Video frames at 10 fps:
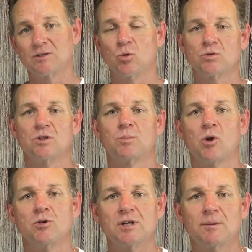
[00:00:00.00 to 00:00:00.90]
talk to the
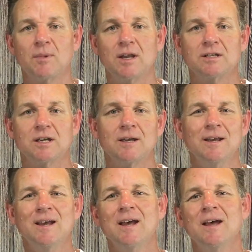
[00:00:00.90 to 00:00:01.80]
project manager,
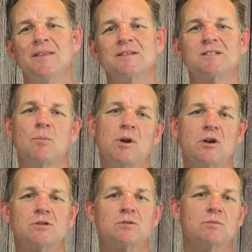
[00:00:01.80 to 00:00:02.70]
and then someone
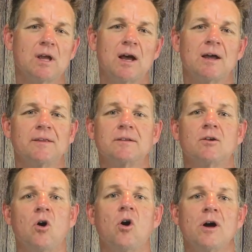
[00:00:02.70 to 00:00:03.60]
else that
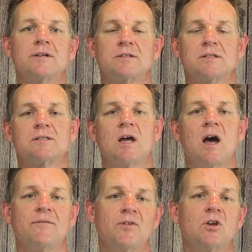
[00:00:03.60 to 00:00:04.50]
hires the
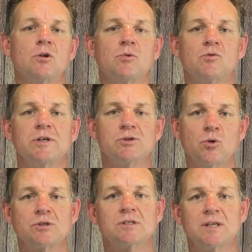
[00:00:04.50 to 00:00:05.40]
staff, the human
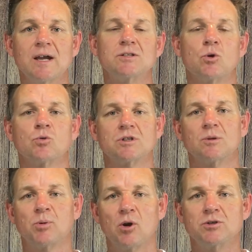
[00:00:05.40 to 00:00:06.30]
resources, they talk to
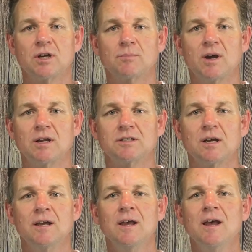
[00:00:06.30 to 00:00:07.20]
the project
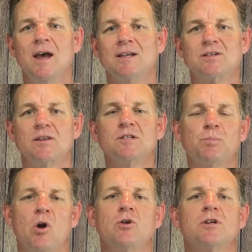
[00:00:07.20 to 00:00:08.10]
manager. And so this
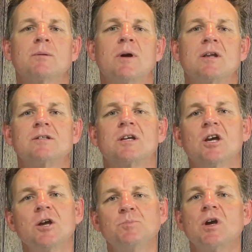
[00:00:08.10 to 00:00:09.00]
project manager
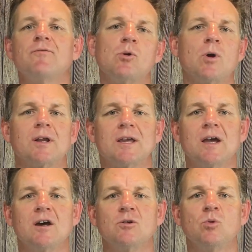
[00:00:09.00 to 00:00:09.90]
keeps everyone
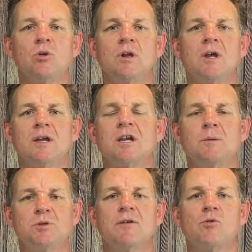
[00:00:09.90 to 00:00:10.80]
accountable,
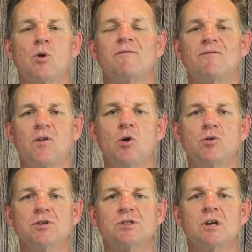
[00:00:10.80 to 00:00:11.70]
keeps everyone
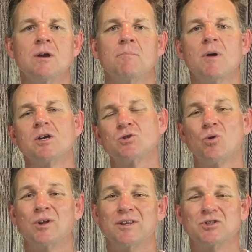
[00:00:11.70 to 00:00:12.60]
focused, makes
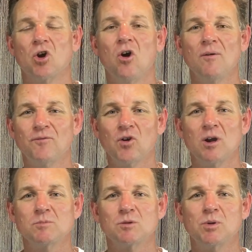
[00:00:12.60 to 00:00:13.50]
sure that the time
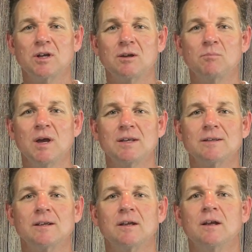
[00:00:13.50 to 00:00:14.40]
frames are being met,
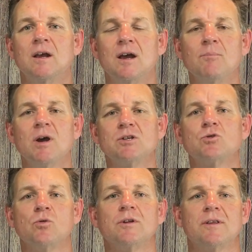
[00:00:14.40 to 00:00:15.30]
and make
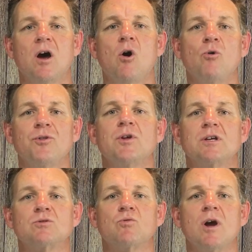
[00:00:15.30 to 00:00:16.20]
sure that the whole
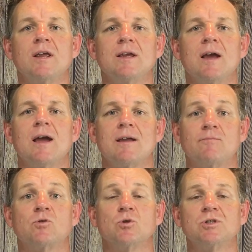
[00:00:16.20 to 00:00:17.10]
thing is ready
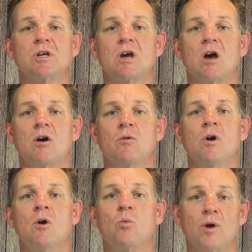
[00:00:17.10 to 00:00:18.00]
and good to go
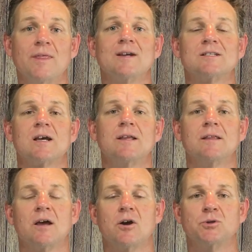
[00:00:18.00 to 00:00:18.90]
when they say that
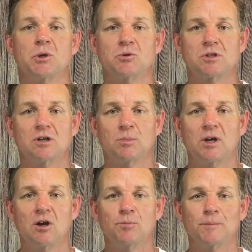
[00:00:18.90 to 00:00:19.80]
the hotel is going to be
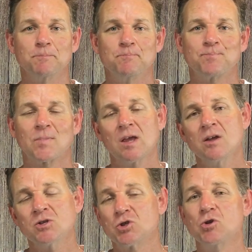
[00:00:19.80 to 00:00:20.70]
open.
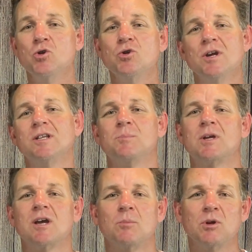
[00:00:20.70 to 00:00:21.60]
So you need to
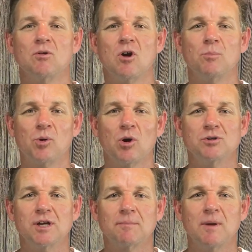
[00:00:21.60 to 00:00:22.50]
become your own
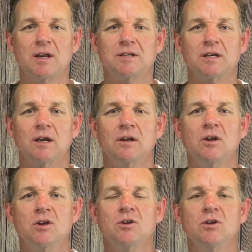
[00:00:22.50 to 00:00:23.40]
project manager.
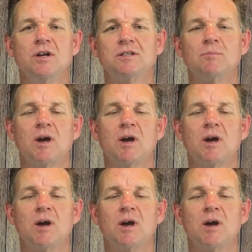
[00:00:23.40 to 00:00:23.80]
You need to